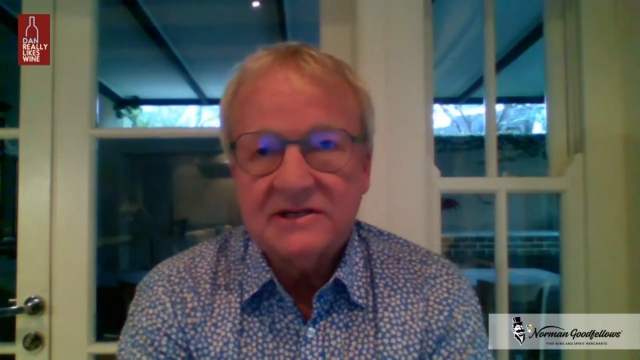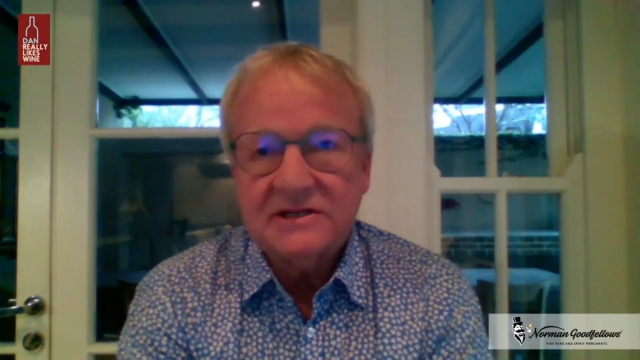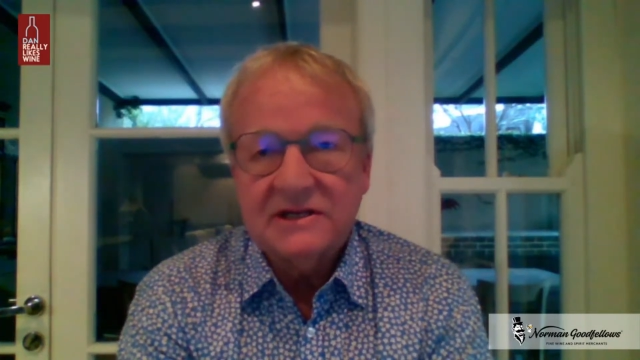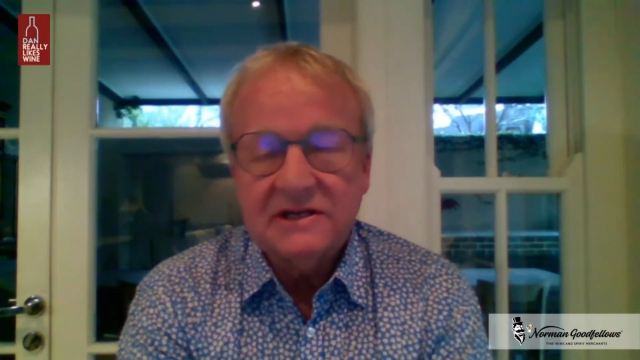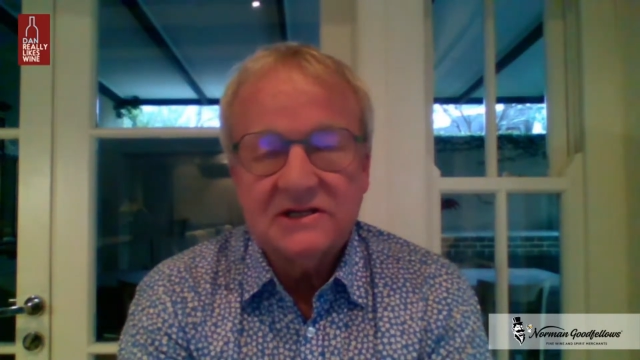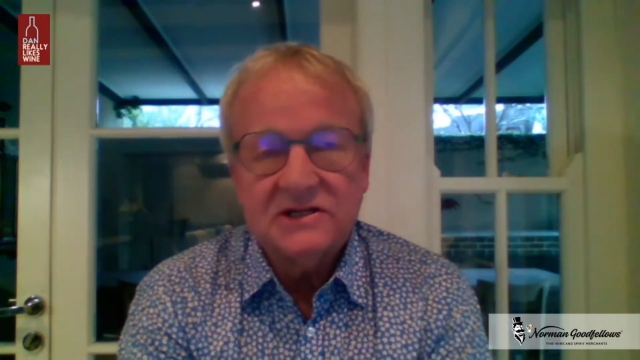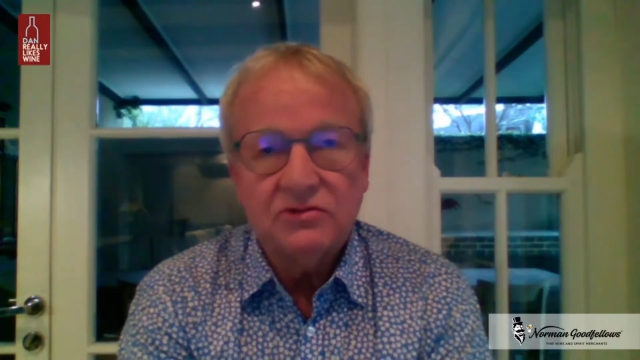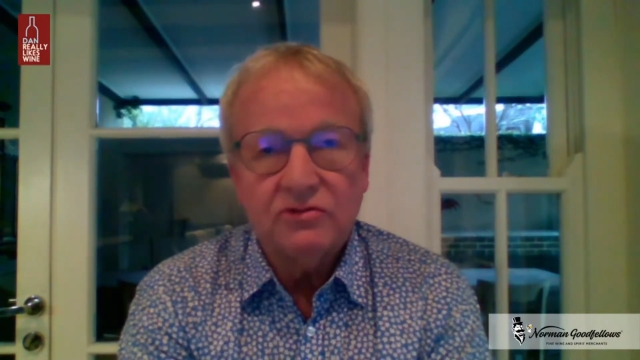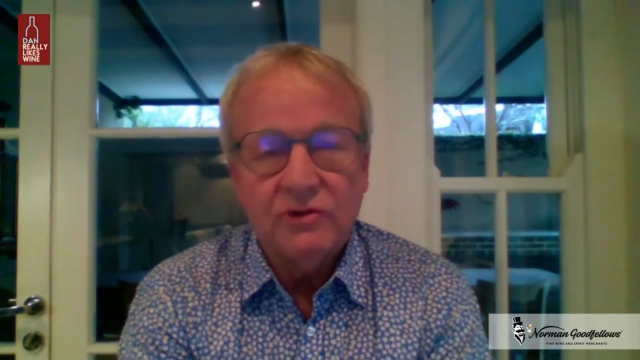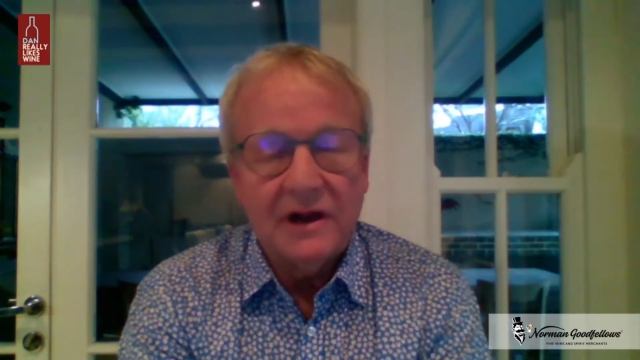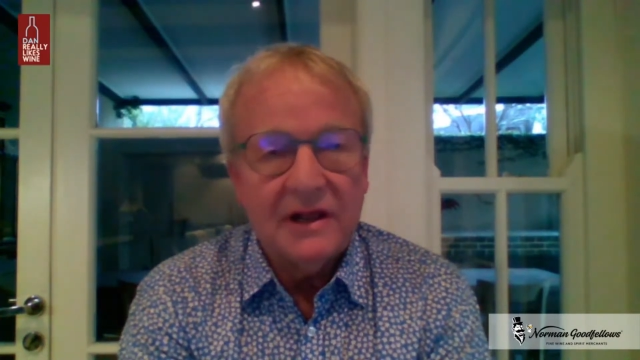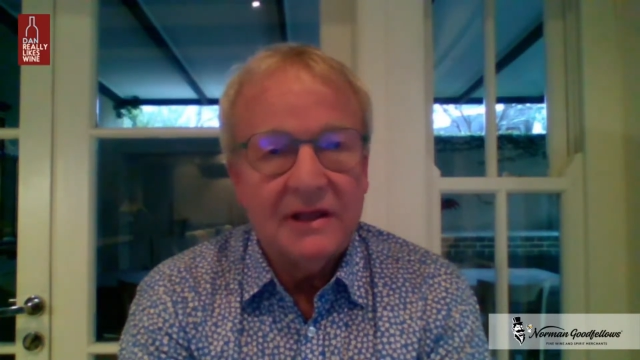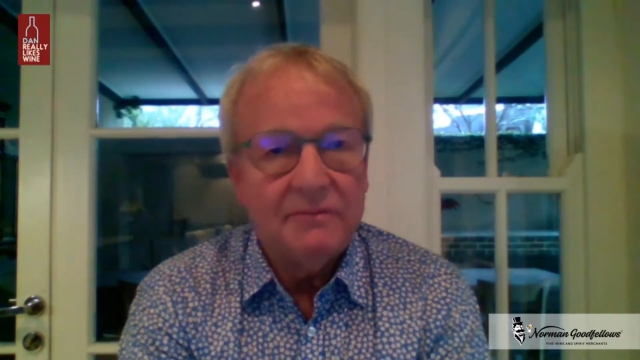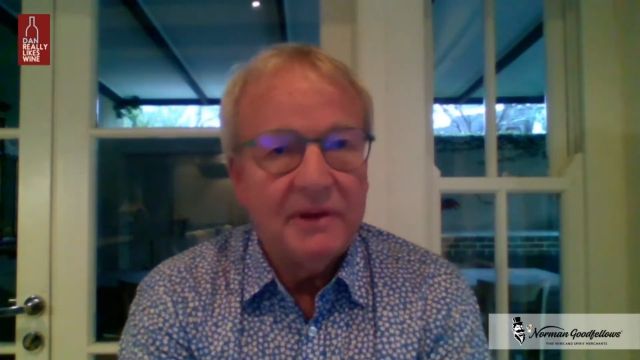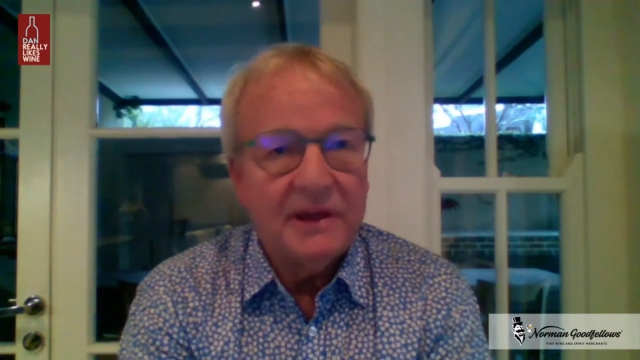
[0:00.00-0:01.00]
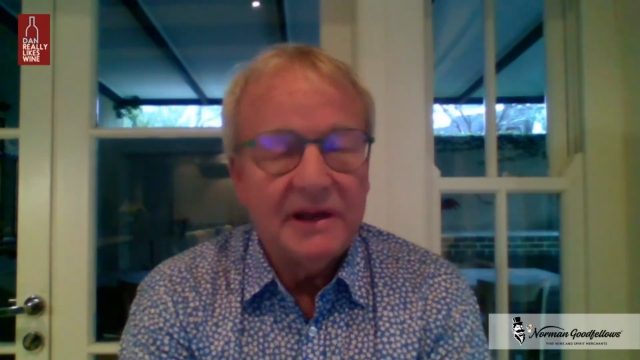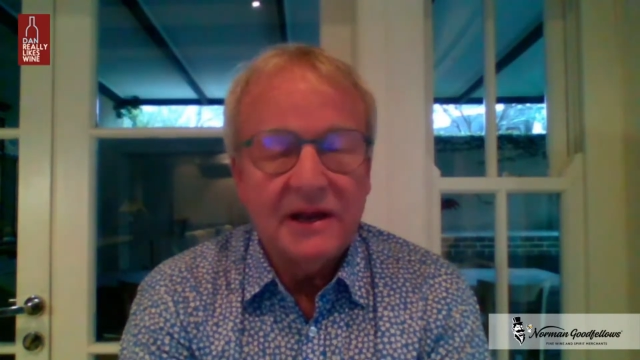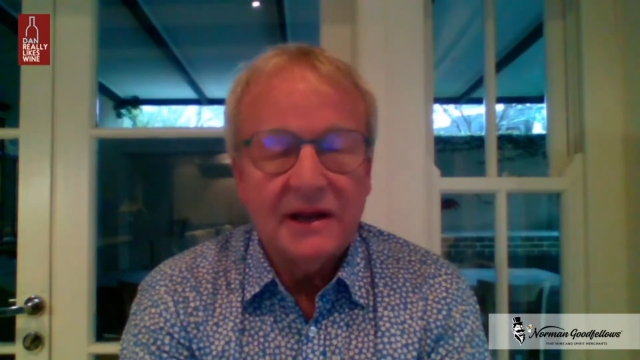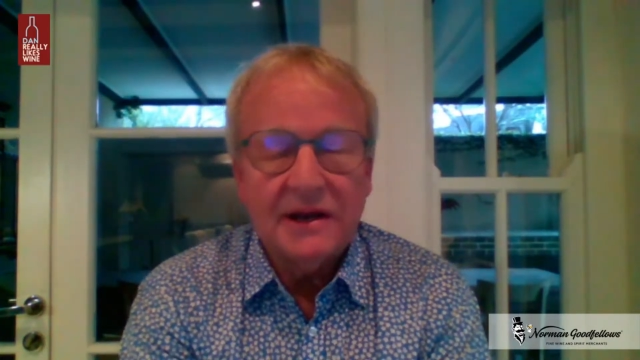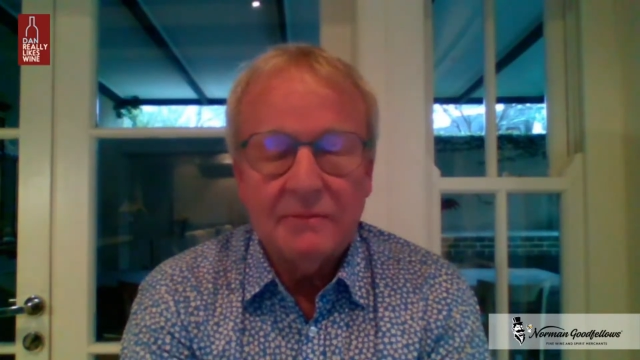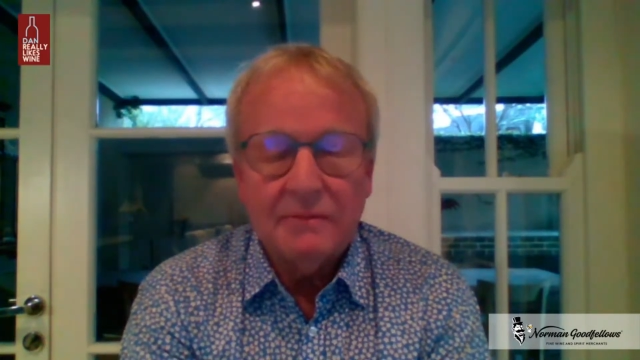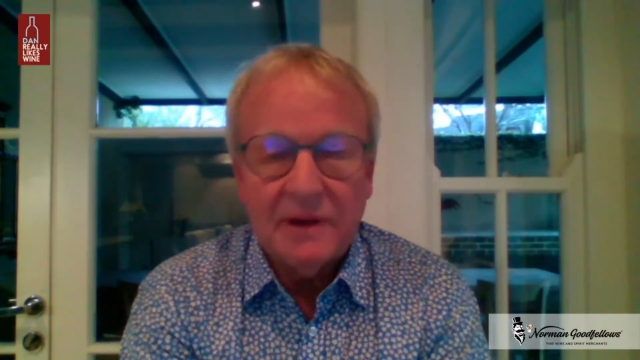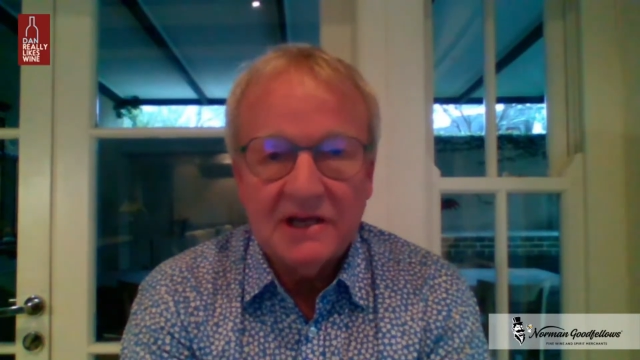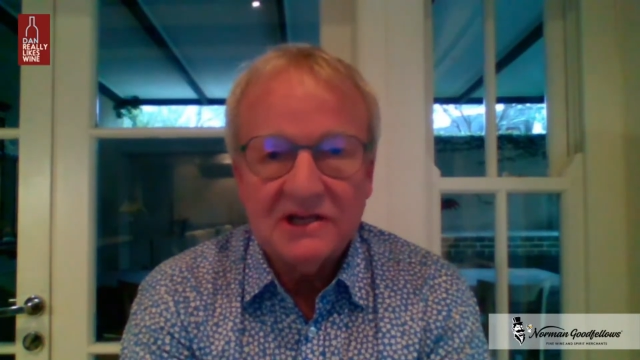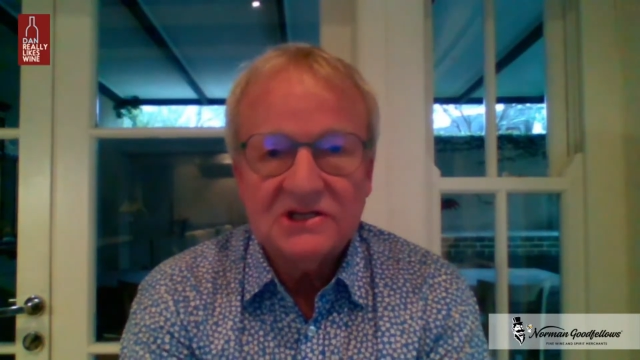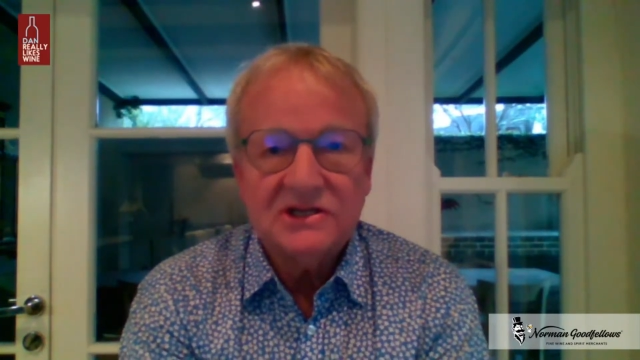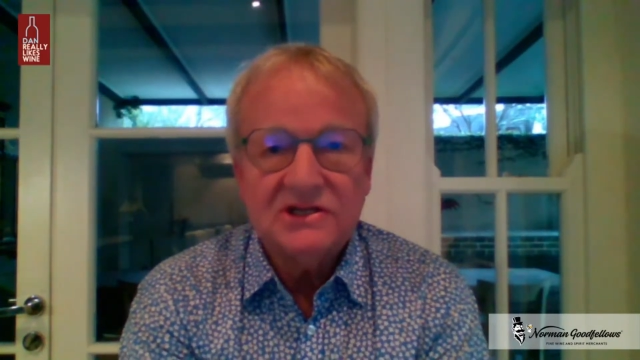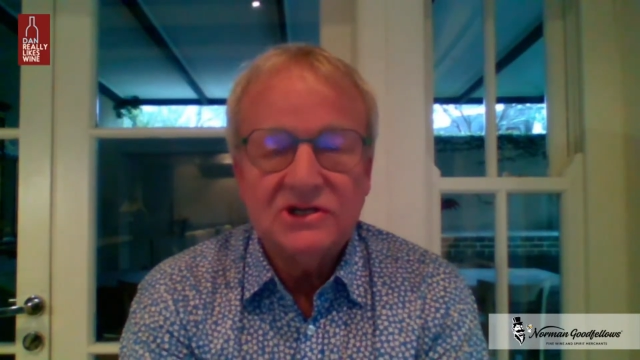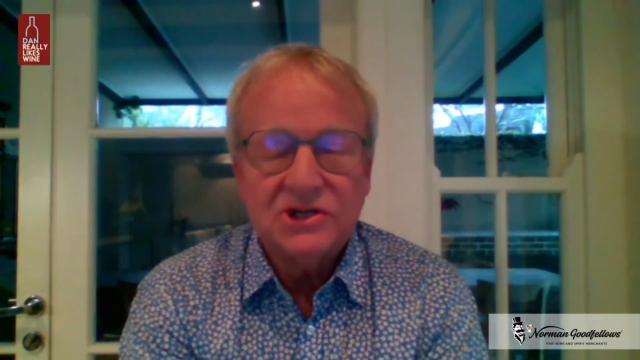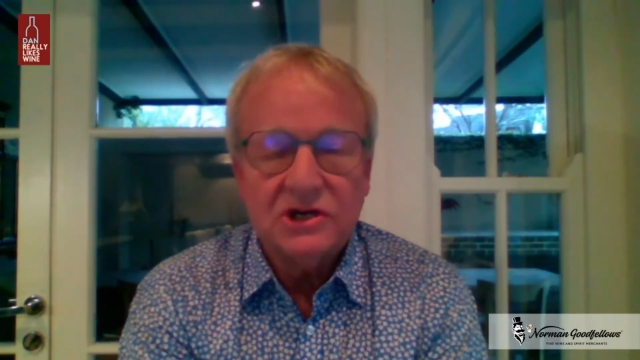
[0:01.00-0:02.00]
It's really been an
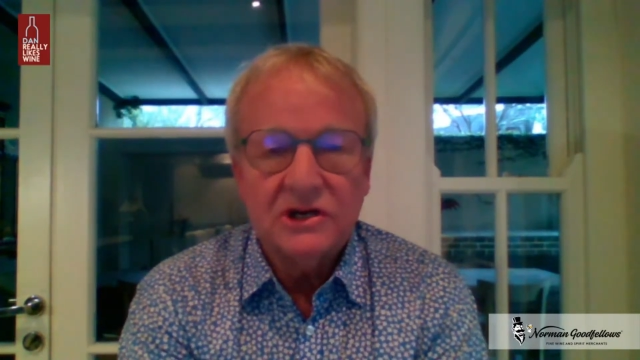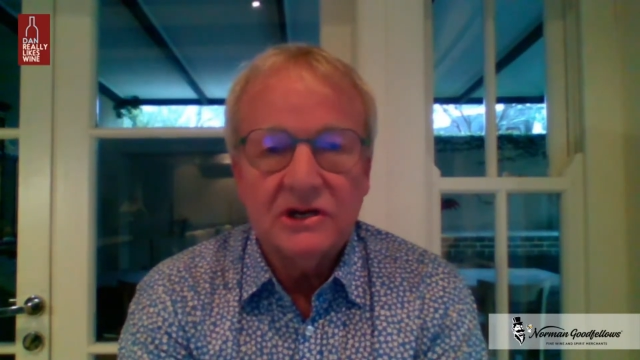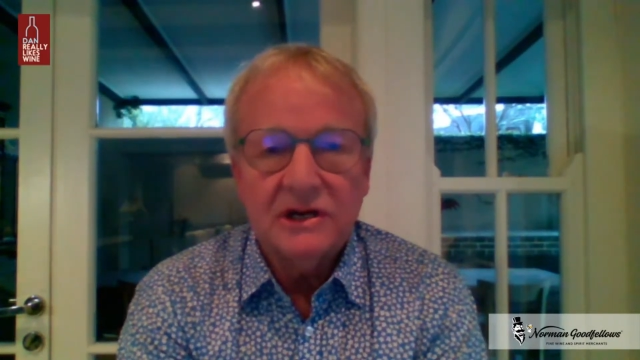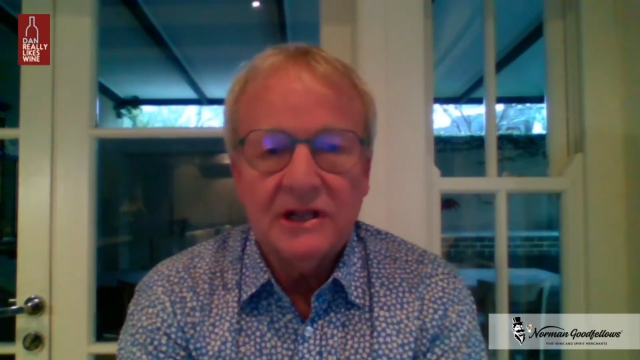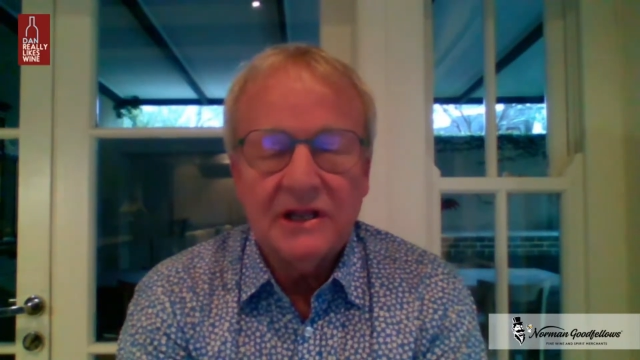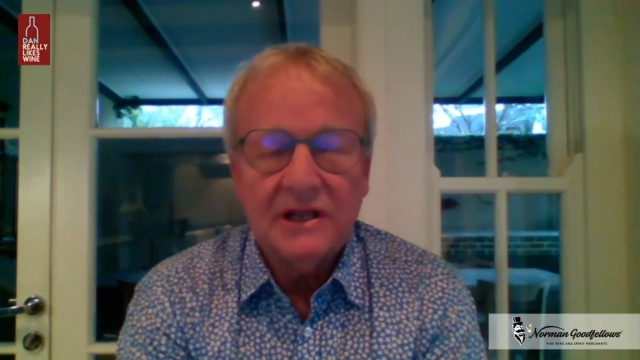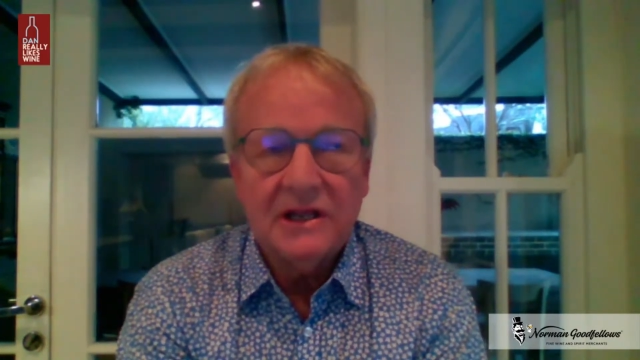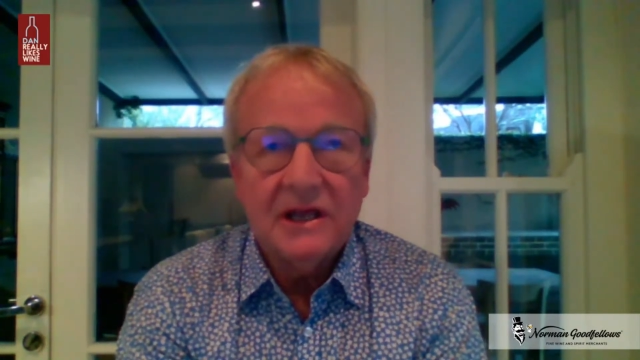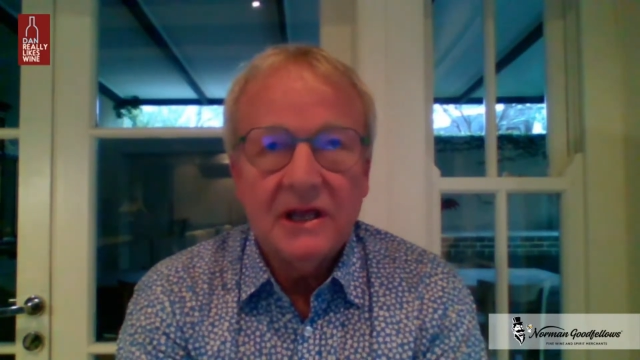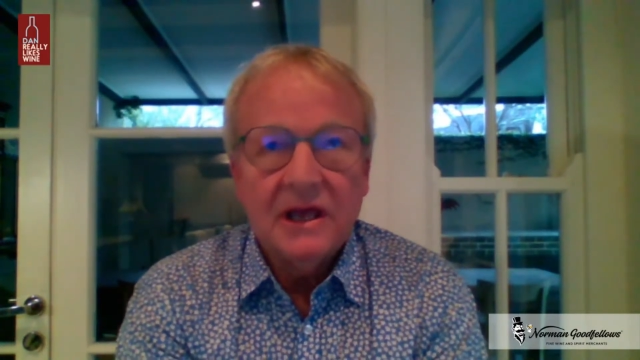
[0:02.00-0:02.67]
amazing journey,